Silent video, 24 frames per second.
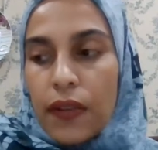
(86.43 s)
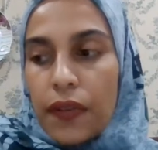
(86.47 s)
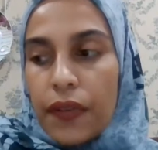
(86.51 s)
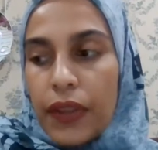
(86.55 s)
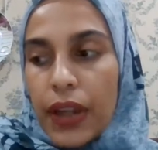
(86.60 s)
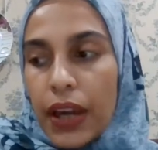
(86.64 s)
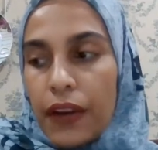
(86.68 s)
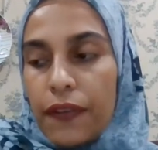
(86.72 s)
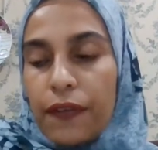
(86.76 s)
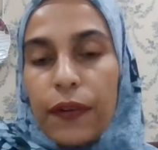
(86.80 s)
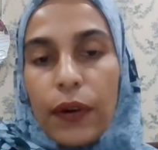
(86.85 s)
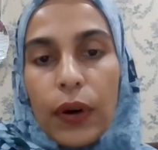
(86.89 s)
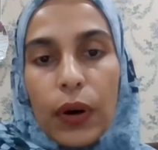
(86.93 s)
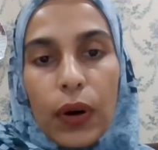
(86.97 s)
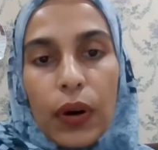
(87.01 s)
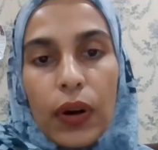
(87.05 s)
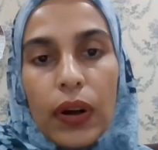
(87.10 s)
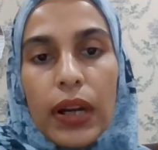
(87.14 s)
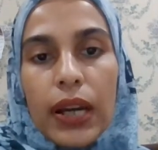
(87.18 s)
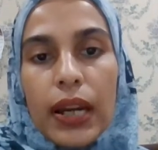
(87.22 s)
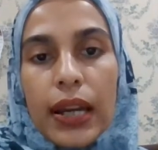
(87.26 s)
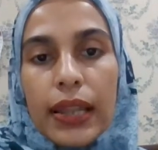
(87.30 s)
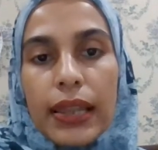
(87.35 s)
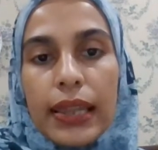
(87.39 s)
Therefore,
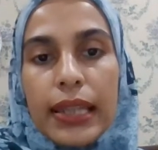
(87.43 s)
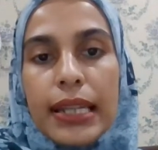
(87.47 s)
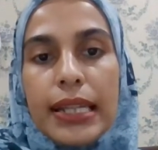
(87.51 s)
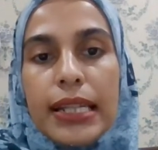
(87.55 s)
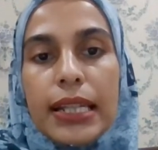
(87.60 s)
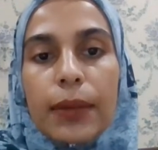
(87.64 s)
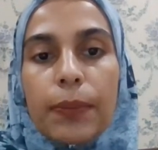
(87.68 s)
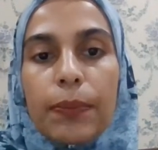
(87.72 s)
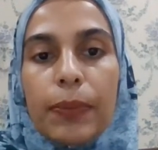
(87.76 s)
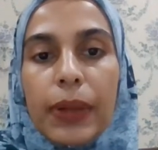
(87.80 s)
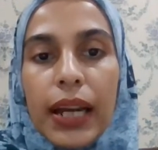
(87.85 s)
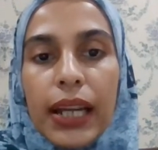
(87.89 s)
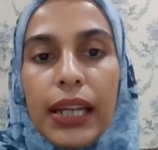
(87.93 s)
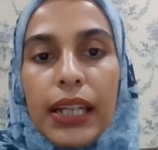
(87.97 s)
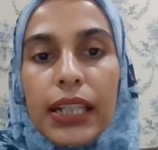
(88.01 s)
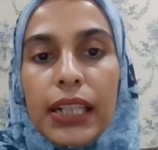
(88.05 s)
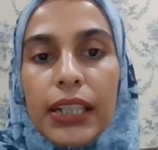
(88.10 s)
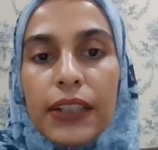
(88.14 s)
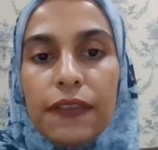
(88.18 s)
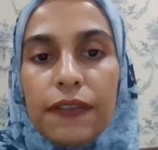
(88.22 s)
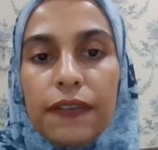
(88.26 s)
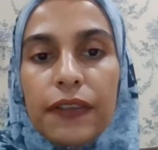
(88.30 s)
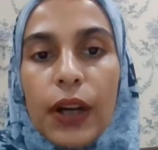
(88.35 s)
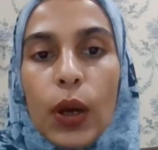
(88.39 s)
the supply
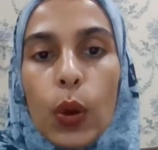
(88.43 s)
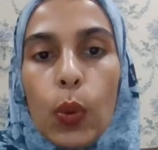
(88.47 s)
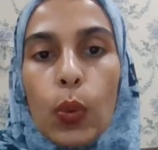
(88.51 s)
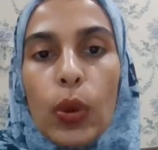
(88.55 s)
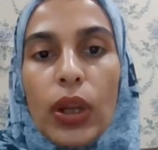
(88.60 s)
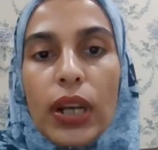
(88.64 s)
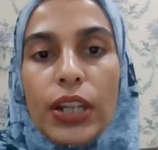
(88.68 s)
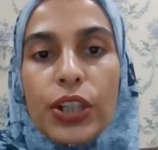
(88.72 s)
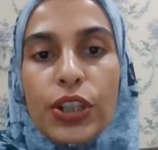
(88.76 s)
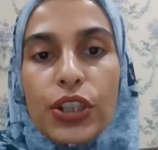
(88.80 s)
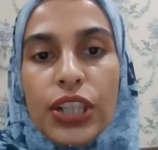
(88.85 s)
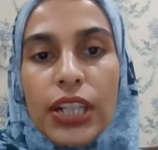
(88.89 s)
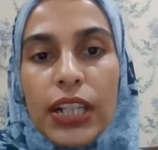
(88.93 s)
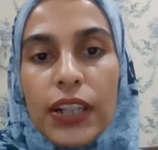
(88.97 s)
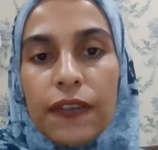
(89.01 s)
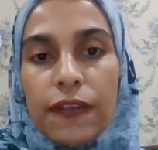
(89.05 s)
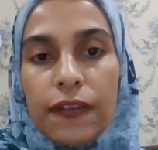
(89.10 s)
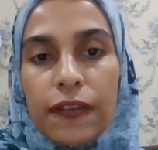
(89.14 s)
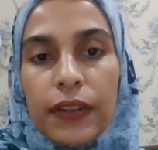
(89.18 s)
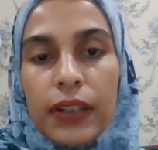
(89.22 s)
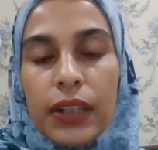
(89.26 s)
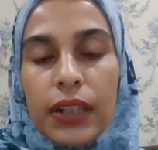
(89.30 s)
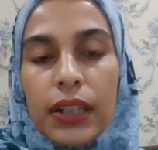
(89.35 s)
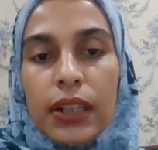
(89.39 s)
curve will shift
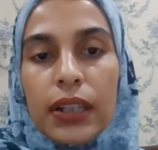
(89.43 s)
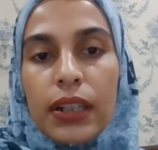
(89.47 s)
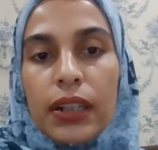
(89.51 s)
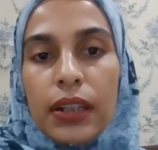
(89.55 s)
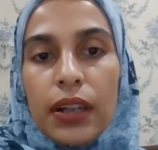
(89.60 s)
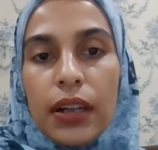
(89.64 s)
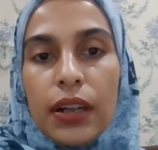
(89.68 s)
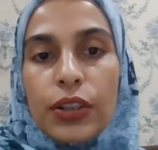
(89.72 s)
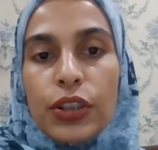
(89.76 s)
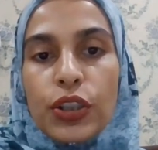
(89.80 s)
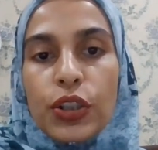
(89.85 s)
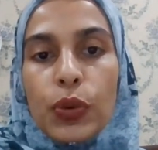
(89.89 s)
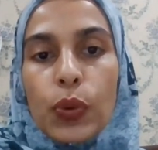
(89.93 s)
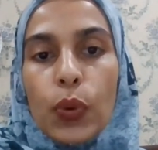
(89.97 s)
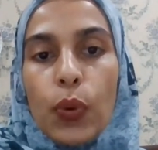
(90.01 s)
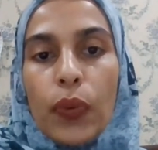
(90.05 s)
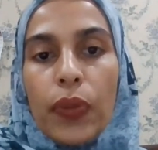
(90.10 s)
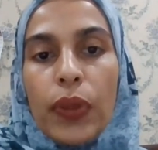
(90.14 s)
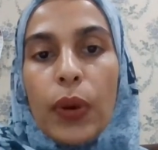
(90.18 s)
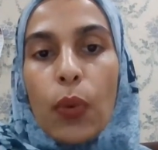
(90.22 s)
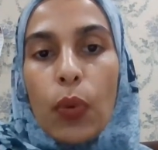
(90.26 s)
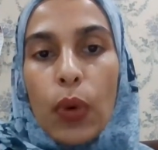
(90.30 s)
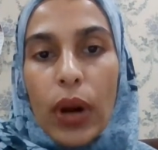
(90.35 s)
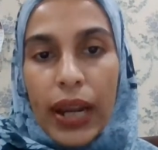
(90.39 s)
to
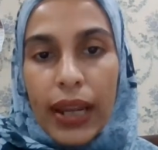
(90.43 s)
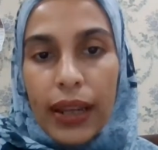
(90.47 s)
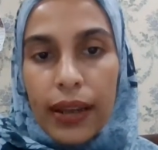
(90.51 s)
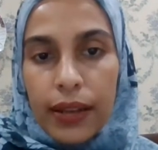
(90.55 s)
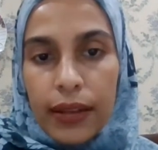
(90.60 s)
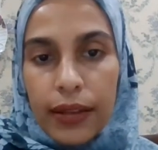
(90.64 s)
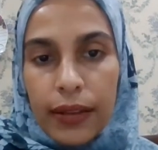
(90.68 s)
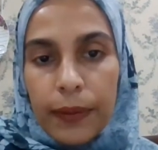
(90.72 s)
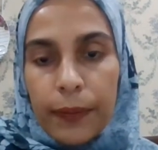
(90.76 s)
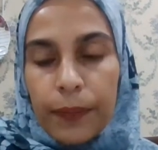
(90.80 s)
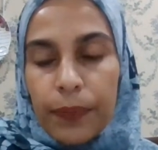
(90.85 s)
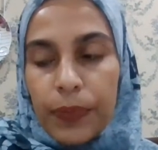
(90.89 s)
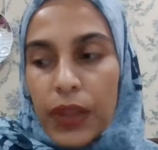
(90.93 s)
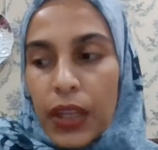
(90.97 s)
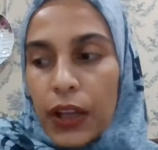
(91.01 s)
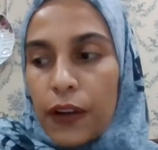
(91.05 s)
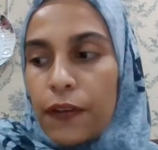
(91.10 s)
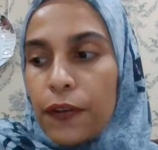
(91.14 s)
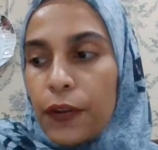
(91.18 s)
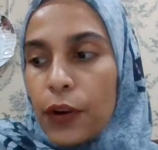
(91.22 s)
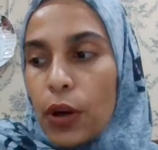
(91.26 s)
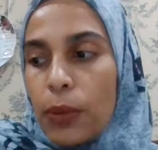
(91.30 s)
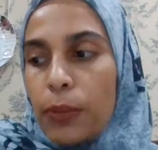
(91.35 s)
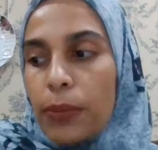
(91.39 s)
the right
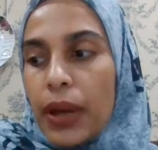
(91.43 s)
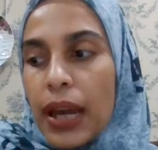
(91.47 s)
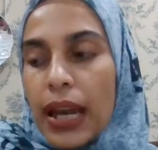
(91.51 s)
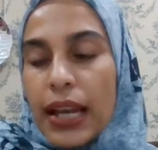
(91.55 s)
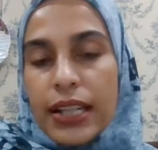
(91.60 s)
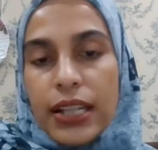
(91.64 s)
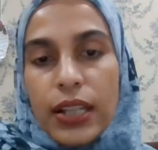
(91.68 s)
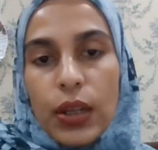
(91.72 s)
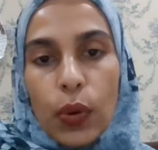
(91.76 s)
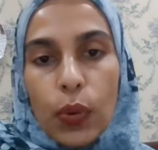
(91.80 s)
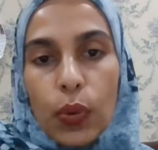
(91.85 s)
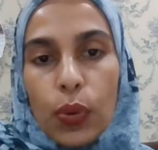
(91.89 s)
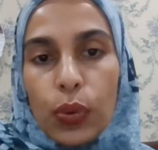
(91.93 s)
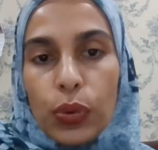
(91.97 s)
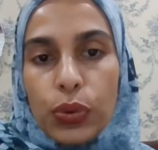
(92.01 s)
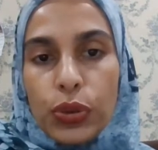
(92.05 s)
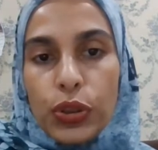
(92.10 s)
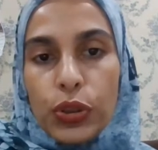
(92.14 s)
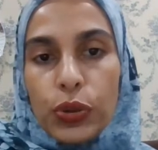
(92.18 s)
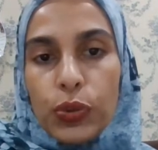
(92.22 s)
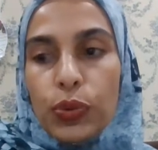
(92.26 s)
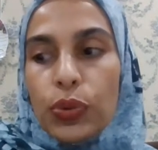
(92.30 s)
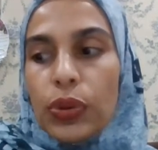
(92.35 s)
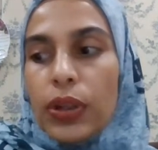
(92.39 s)
from SO
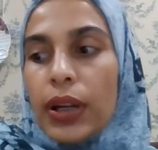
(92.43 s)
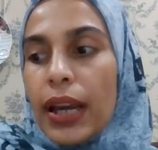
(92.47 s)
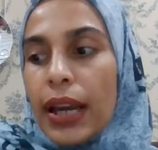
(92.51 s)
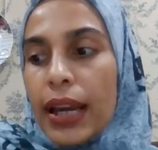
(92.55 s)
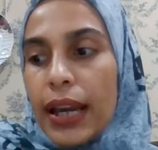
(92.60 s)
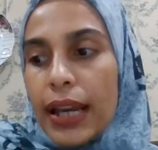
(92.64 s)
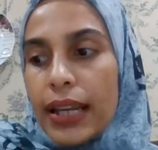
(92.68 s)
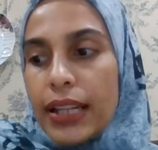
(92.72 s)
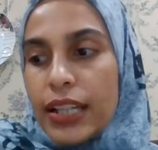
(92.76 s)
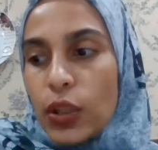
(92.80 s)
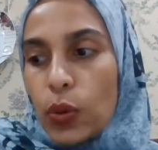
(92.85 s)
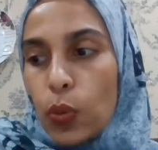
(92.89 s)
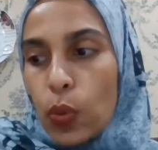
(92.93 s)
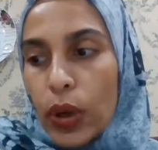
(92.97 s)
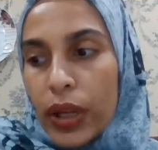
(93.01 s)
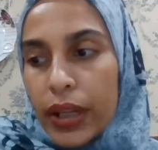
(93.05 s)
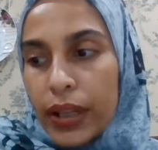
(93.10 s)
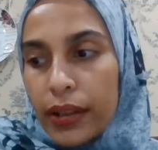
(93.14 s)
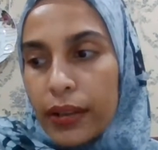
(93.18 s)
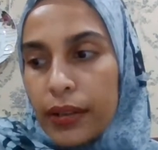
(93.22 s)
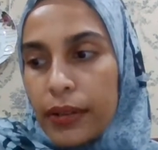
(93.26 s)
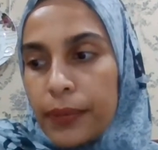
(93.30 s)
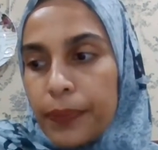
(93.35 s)
to S1.